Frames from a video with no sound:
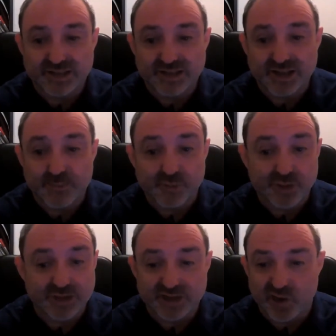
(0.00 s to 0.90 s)
a
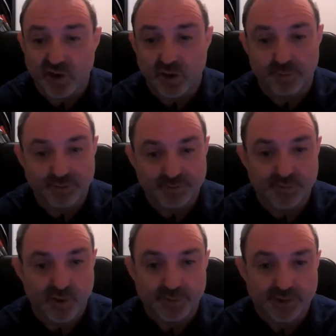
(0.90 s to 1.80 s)
pretty common
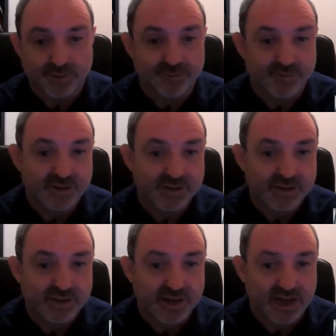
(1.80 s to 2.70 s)
problem
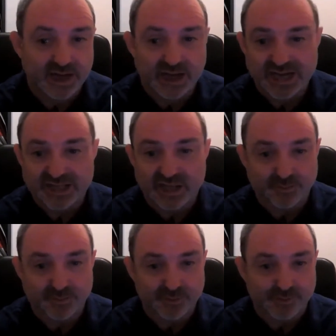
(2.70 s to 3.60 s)
in
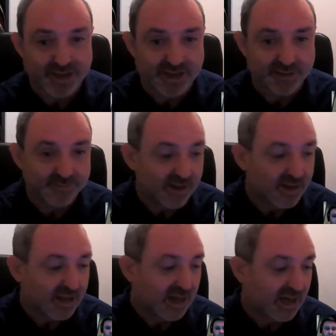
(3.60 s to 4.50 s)
homebrewed beer.
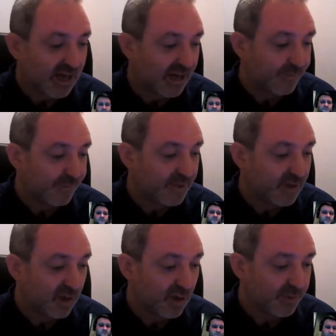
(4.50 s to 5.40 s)
A
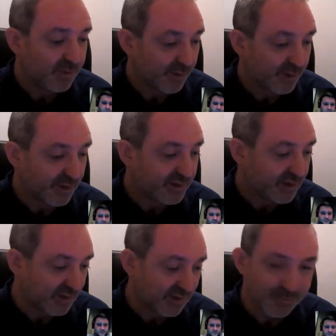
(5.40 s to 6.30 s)
lot of brewers
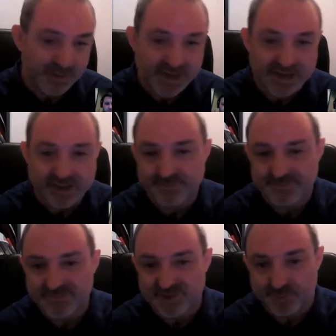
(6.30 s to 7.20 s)
appear
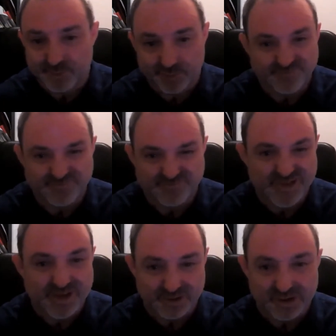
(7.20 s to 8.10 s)
to brew
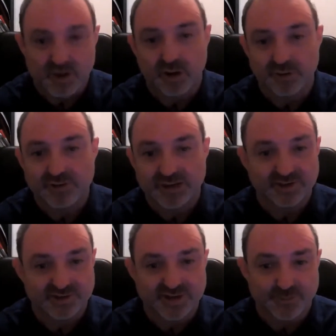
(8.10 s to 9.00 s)
very hot in
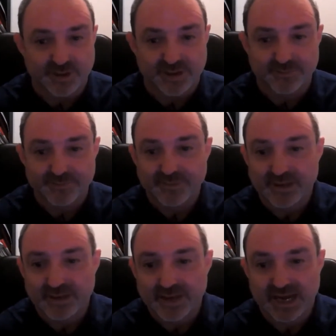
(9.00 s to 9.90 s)
the summer
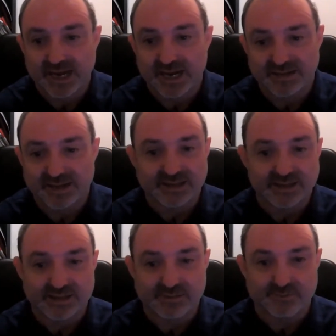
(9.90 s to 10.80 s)
and
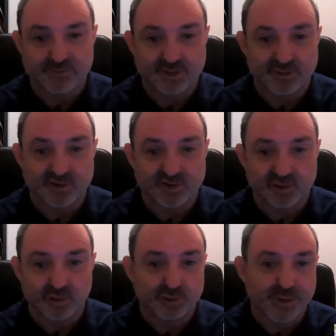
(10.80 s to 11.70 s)
then produce
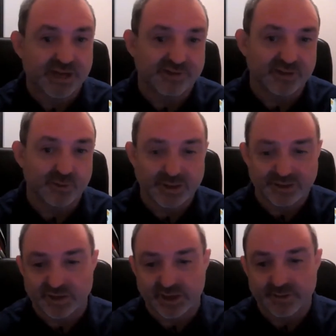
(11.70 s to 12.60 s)
stalled beers in the
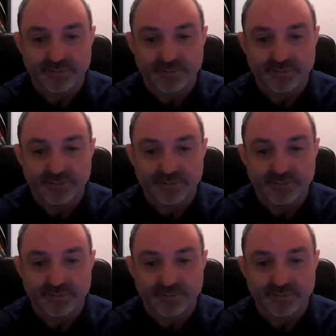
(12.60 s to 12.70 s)
winter,